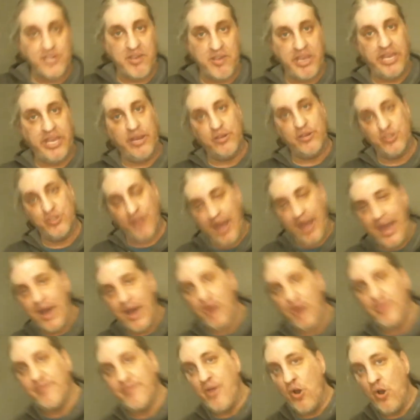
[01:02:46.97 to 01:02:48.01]
videos about
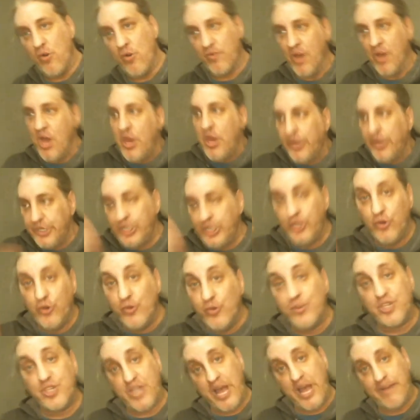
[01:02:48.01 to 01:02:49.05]
how the Pope
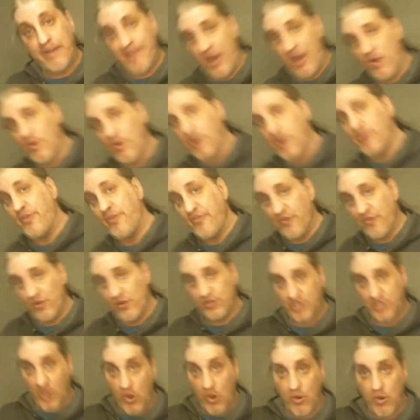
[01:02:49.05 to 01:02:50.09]
used that power in the
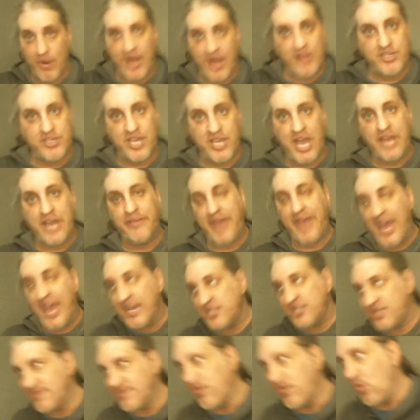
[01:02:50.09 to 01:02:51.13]
first go-around to kind of
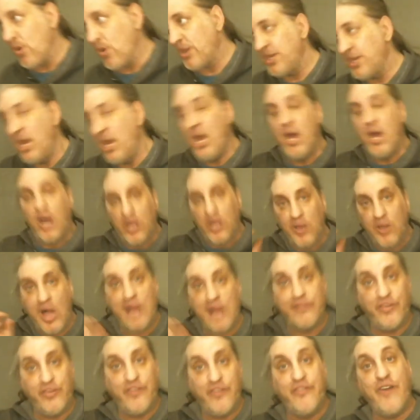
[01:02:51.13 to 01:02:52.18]
export a lot
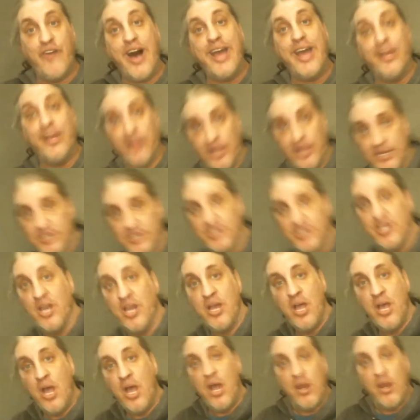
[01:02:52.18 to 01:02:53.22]
of the violence.
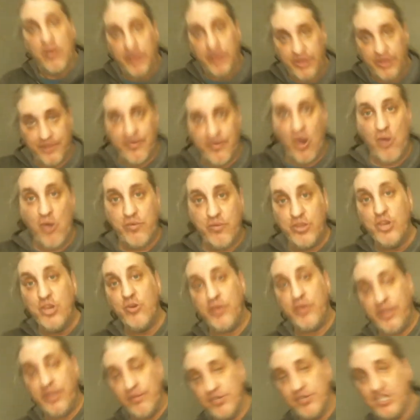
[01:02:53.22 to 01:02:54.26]
Right? The Pope knew
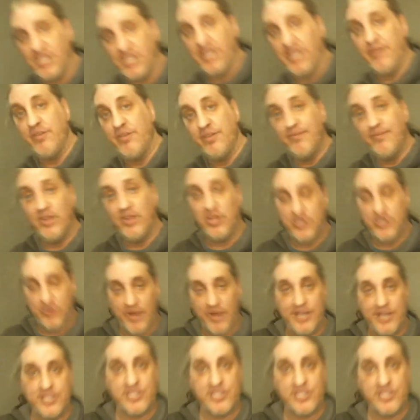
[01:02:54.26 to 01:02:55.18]
he was dealing with a militarized